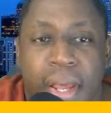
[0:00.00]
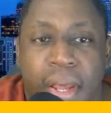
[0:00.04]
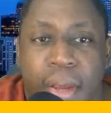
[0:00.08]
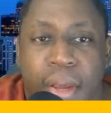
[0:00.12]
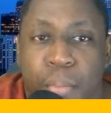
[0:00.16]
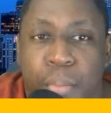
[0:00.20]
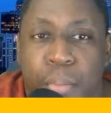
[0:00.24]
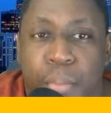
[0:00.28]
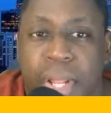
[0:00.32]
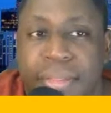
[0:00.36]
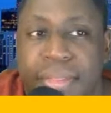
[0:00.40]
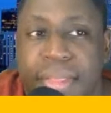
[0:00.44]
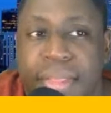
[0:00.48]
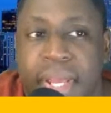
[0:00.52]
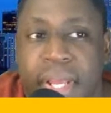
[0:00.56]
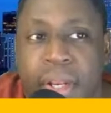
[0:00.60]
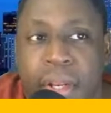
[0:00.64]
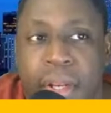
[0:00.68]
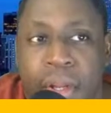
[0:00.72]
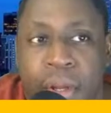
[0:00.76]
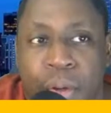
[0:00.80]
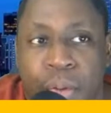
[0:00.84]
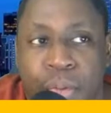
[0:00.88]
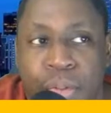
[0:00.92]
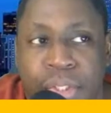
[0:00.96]
But I think
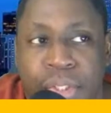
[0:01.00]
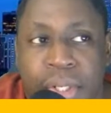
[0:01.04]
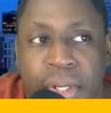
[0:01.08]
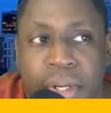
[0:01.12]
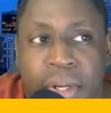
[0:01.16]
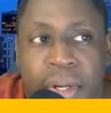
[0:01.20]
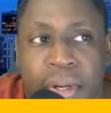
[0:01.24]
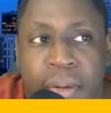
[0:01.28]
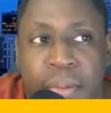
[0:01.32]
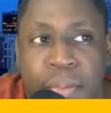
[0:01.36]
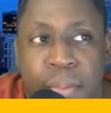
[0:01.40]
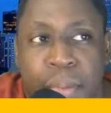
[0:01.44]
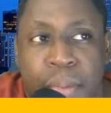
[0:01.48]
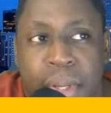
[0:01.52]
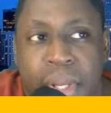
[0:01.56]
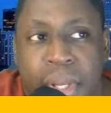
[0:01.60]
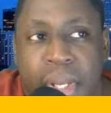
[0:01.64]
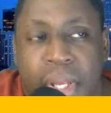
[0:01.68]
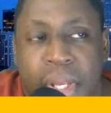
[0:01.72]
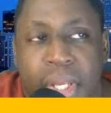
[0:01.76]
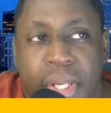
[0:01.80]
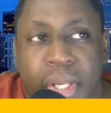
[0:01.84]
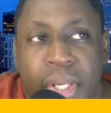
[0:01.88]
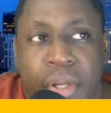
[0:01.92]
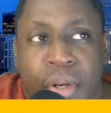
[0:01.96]
long term,
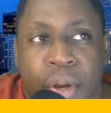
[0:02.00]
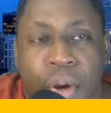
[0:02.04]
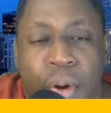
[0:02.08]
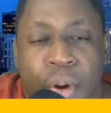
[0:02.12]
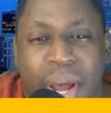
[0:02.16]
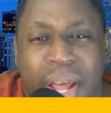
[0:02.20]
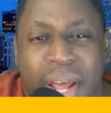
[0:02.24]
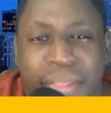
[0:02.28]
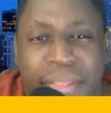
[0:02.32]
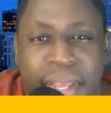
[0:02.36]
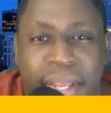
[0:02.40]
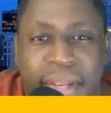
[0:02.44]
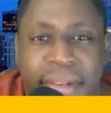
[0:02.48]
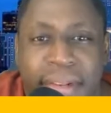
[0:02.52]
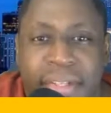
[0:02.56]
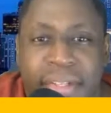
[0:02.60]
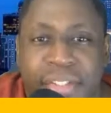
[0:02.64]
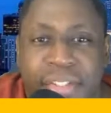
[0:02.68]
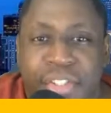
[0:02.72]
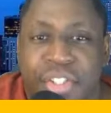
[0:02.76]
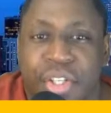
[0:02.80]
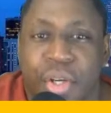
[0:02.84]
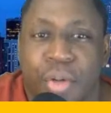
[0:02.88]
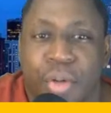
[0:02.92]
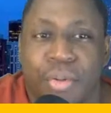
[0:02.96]
you know, I think this
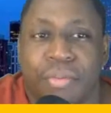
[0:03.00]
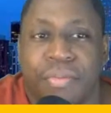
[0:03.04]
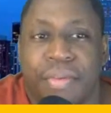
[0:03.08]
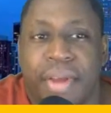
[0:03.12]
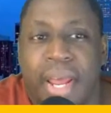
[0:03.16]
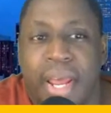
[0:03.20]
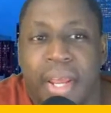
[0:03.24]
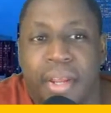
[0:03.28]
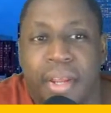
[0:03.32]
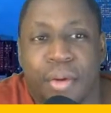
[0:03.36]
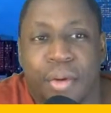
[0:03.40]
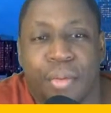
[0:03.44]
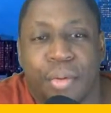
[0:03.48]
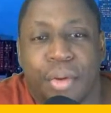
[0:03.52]
showed the value.